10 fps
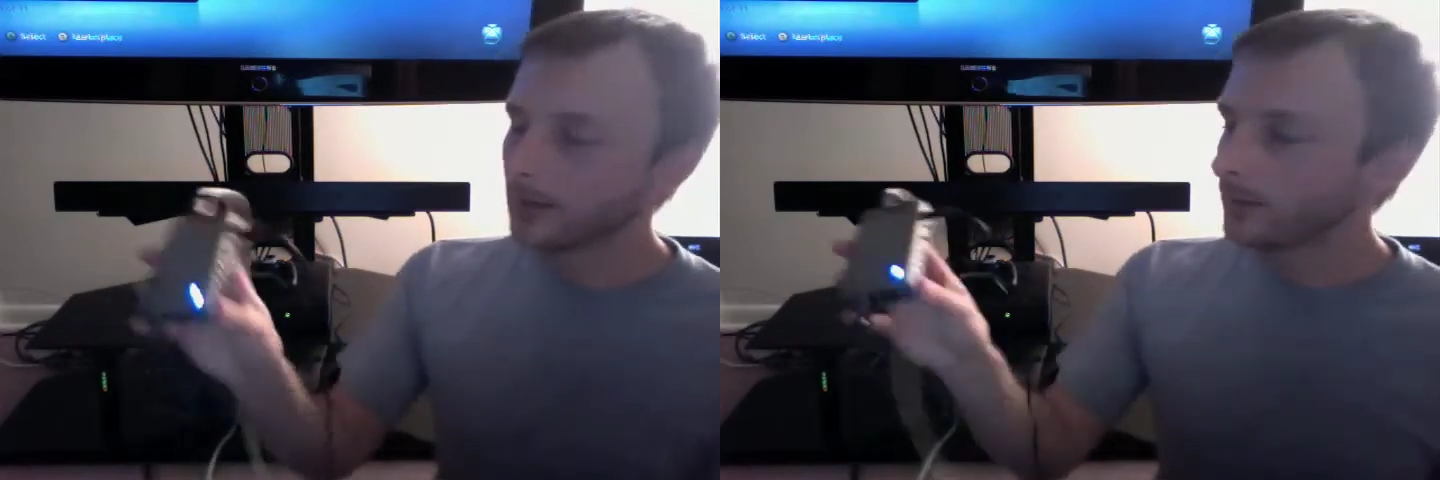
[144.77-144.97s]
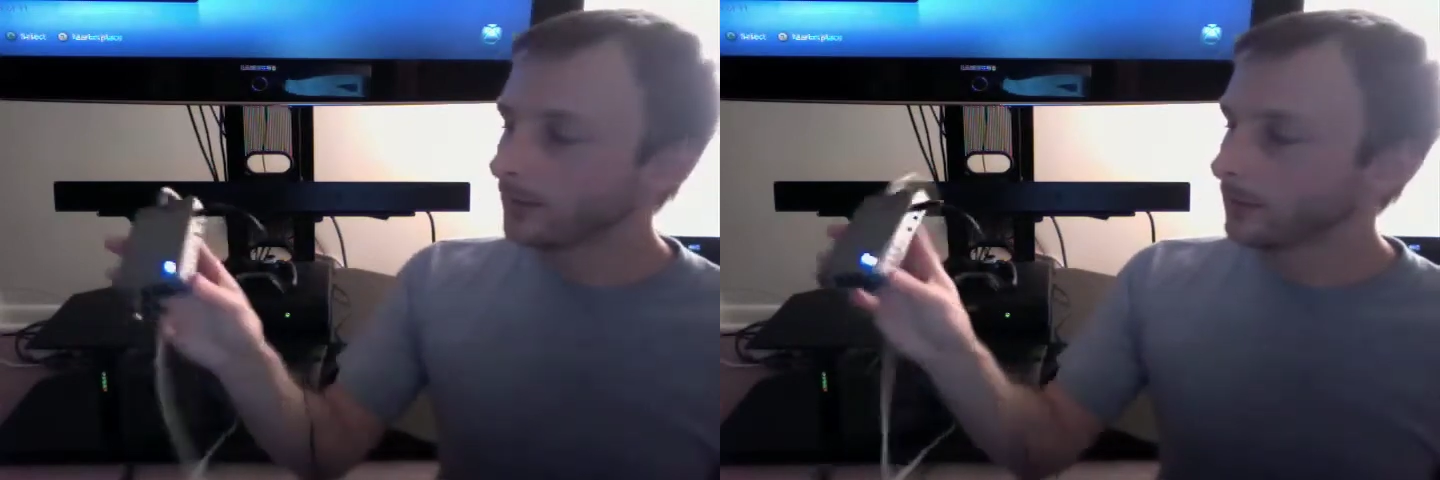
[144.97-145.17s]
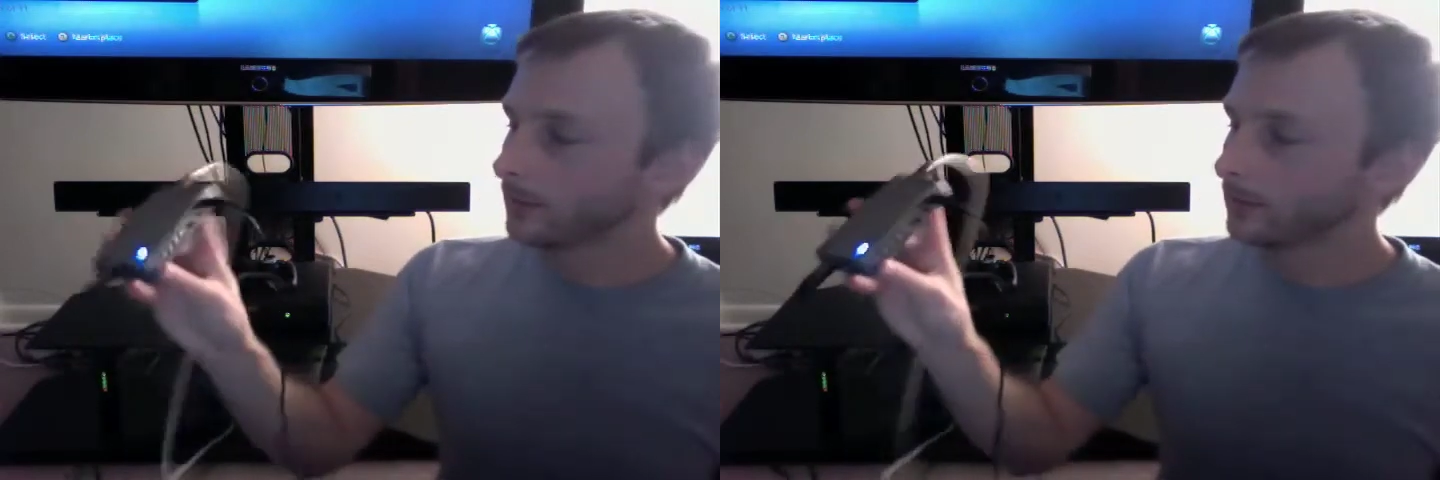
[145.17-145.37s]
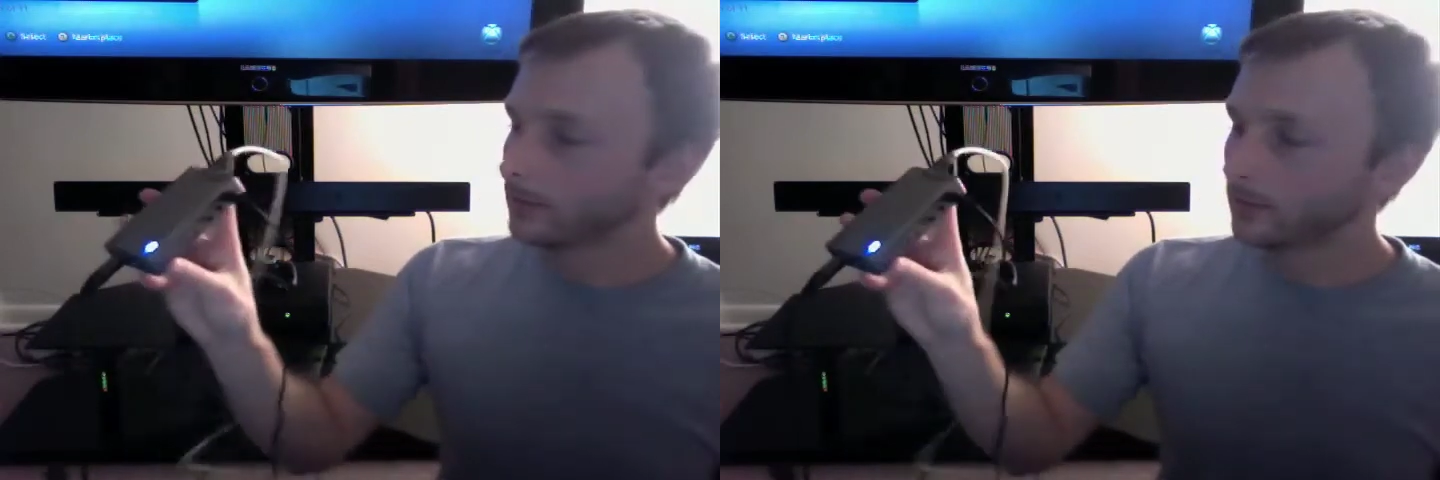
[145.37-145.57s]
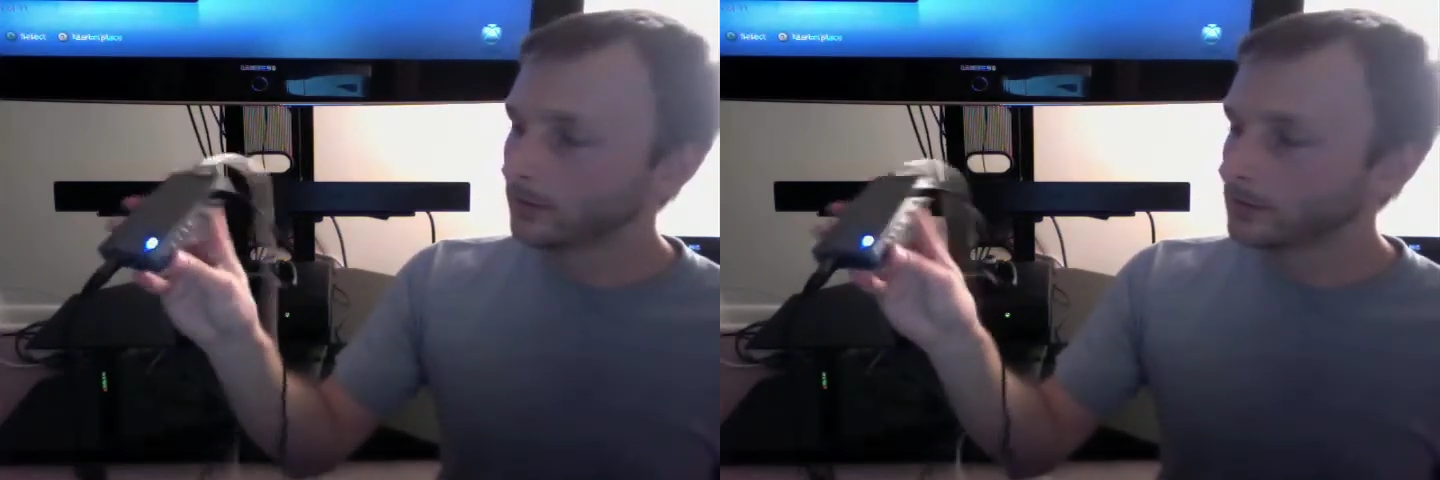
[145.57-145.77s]
I mean,
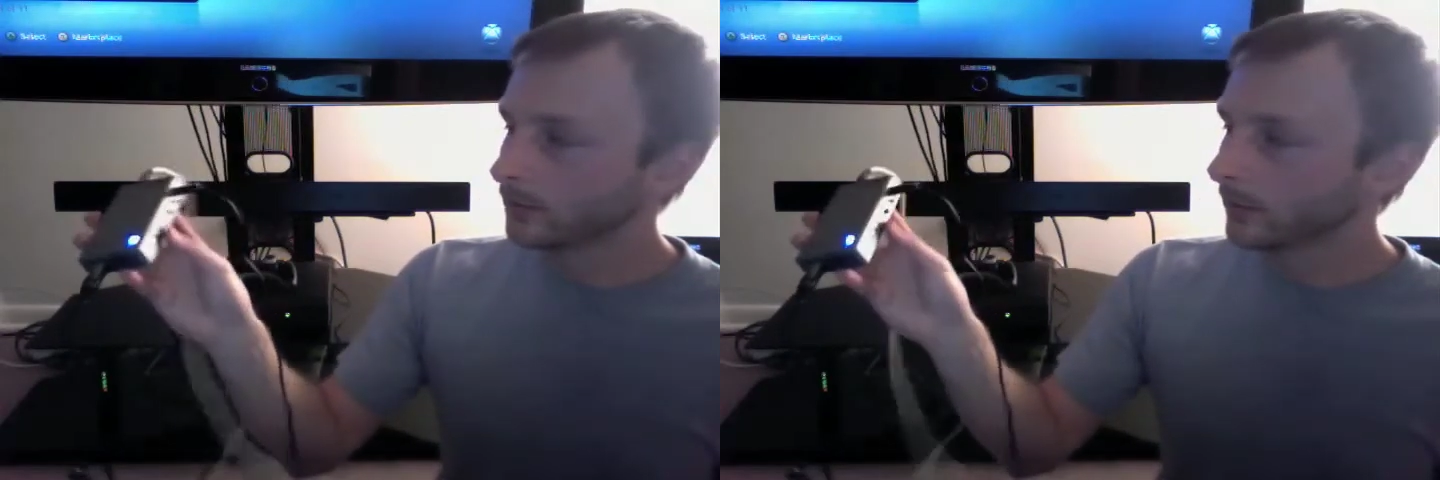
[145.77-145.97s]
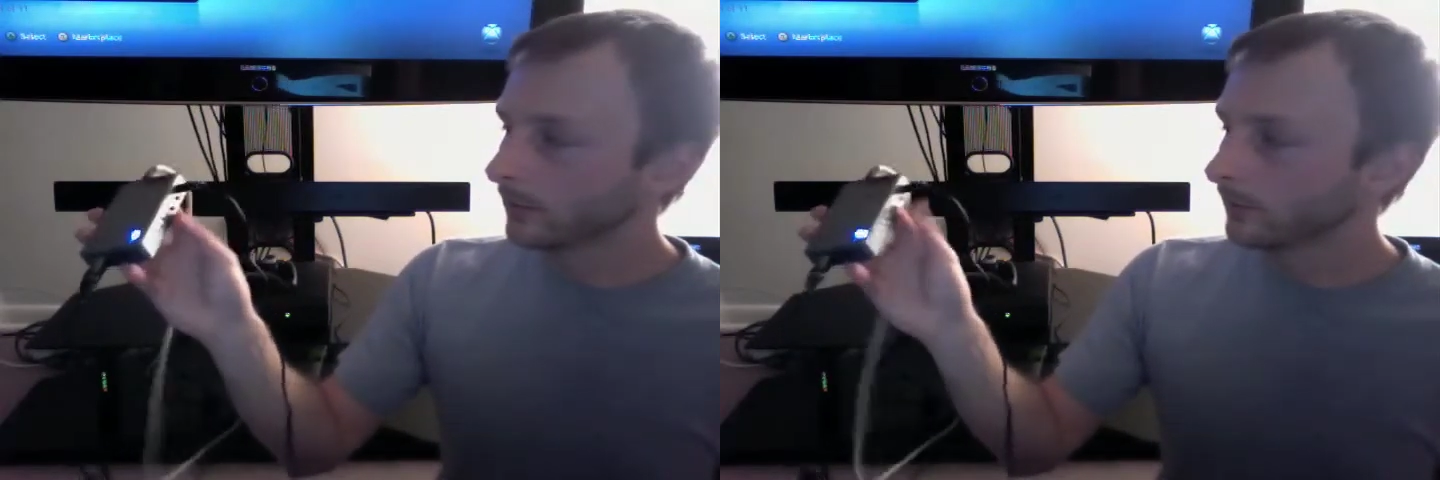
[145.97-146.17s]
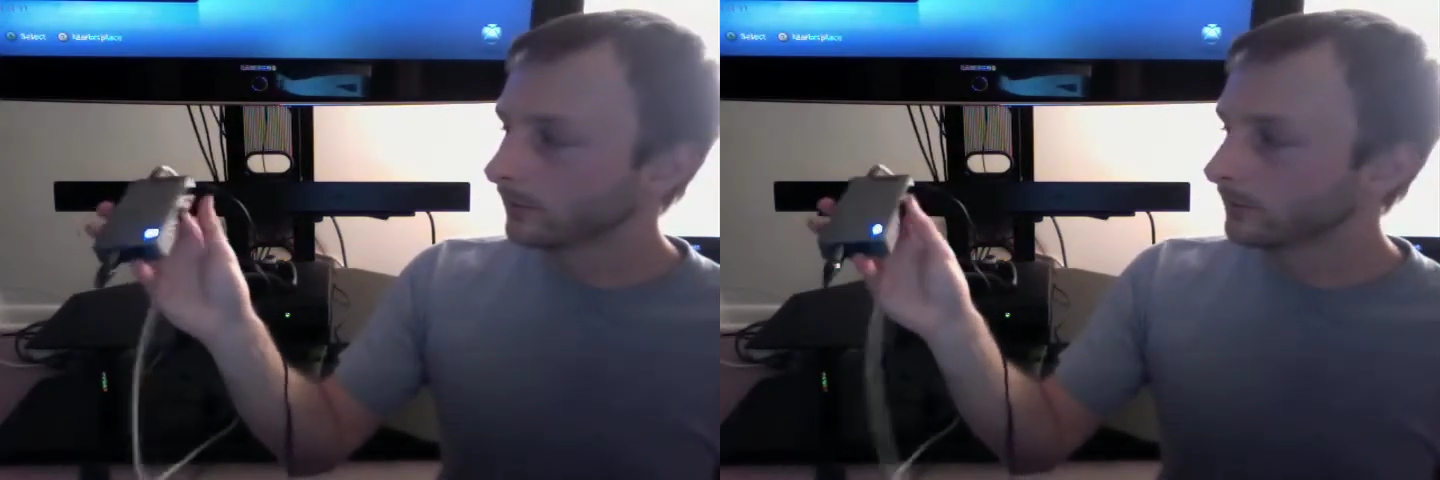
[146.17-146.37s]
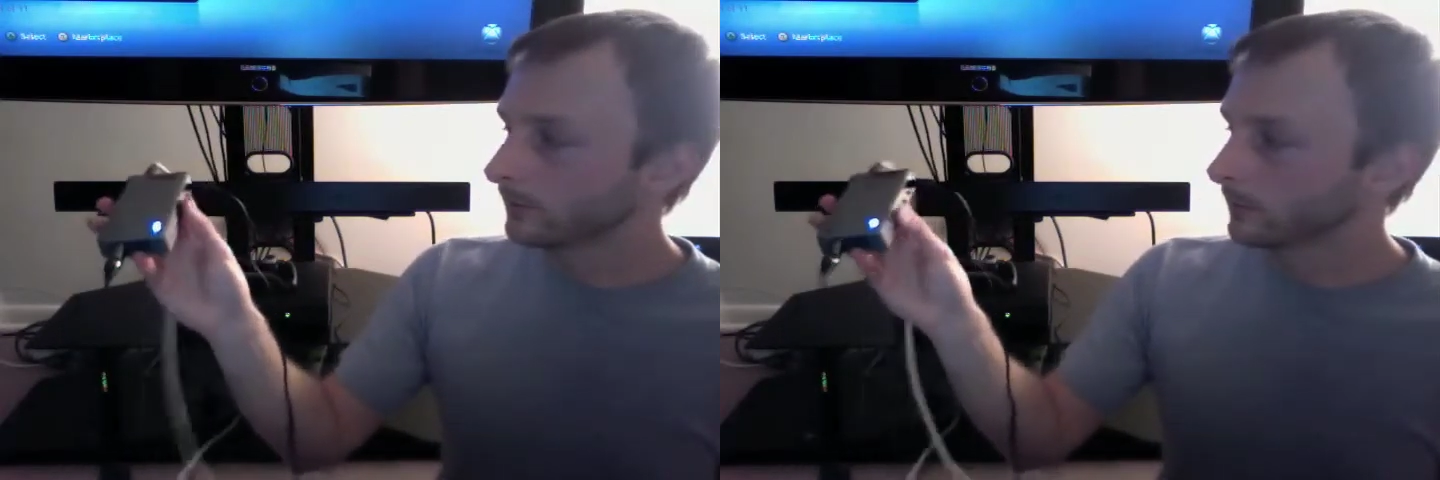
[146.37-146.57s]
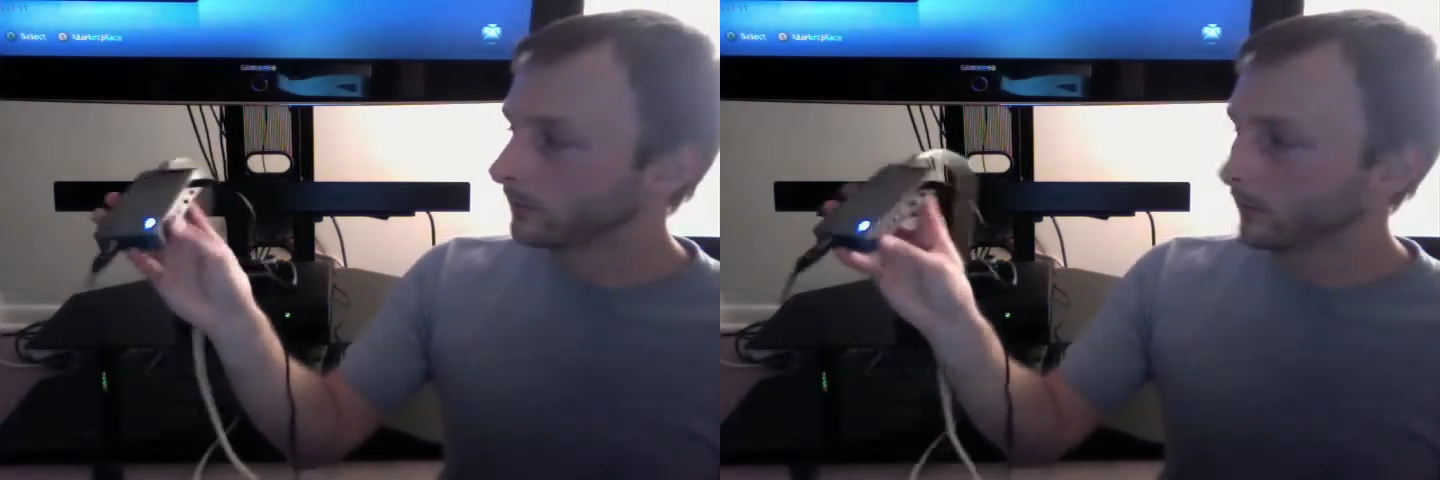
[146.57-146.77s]
they're just putting
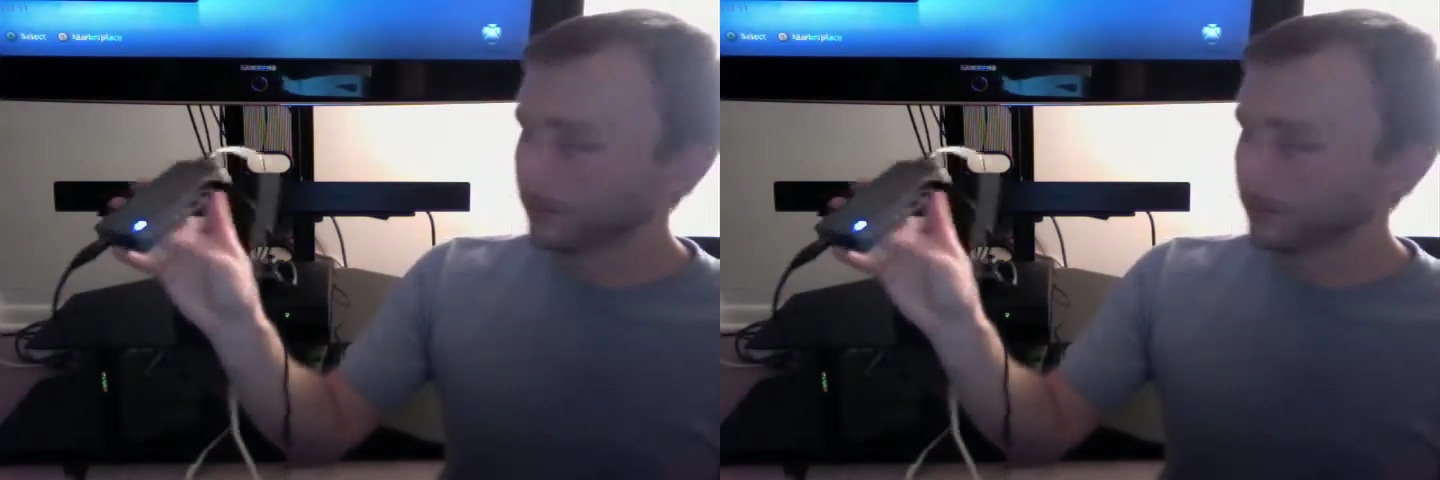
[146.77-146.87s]
a